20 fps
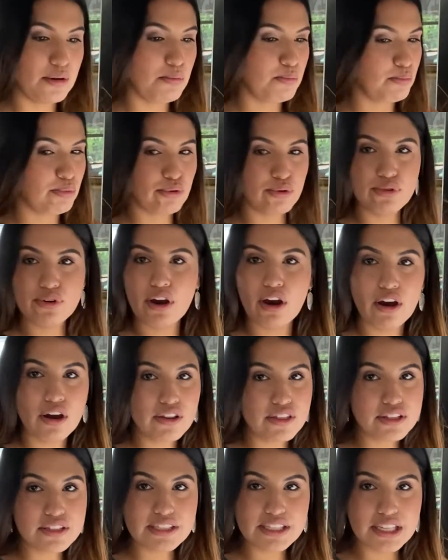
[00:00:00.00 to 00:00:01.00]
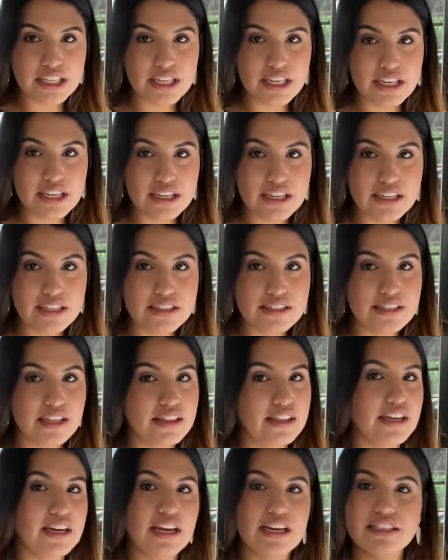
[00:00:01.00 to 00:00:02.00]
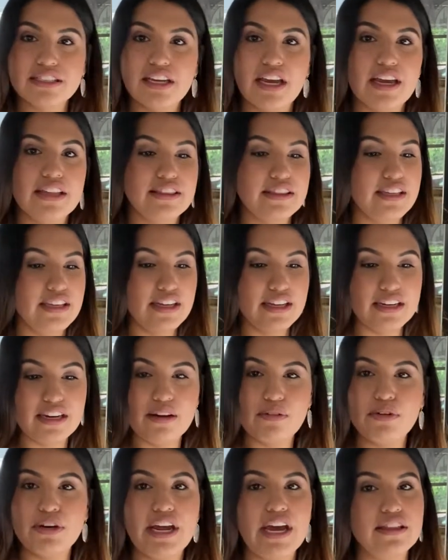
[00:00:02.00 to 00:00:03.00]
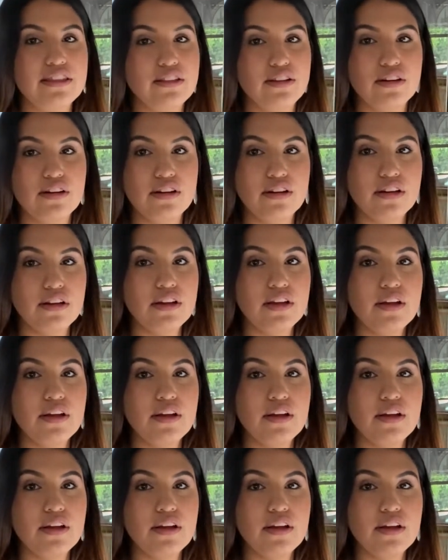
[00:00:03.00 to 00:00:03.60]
brewed all the teas, and then at the end I would add the